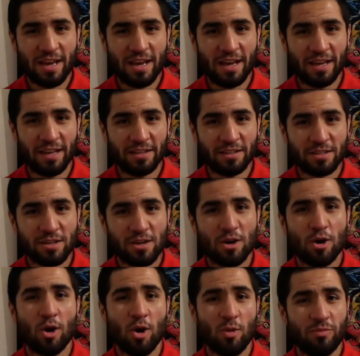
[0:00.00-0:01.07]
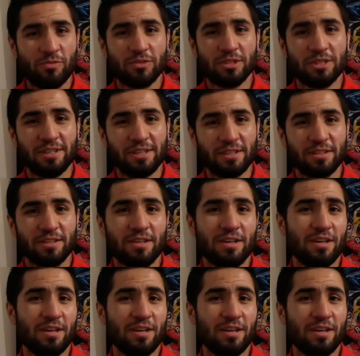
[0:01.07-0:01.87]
And hopefully,